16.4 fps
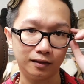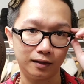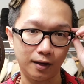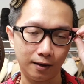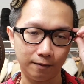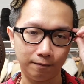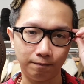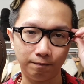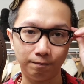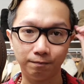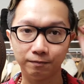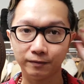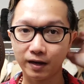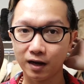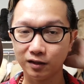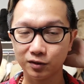the
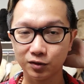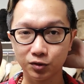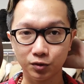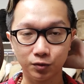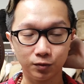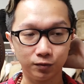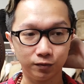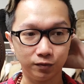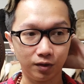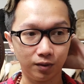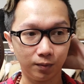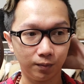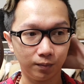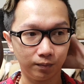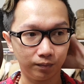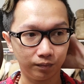other shoe
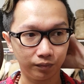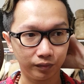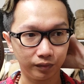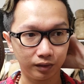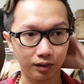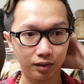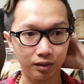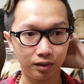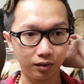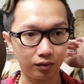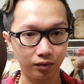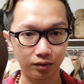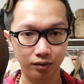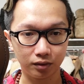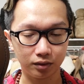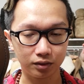from either
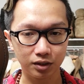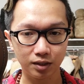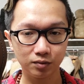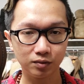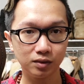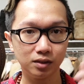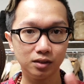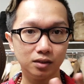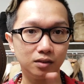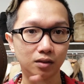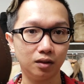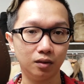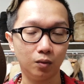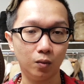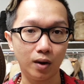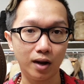the Chelsea's
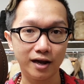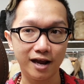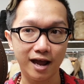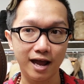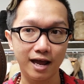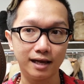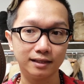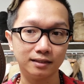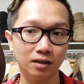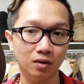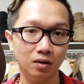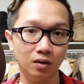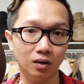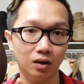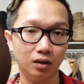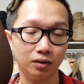or the Wyatt's
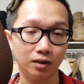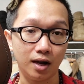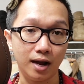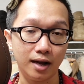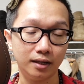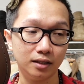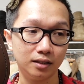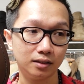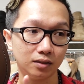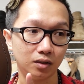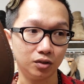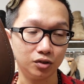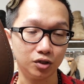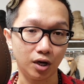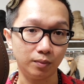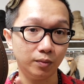or the harness
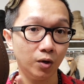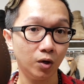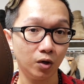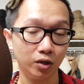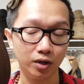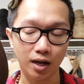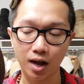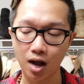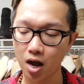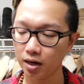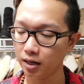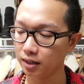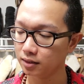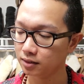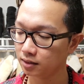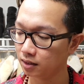or the Jaipur
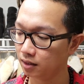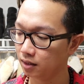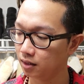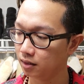harness.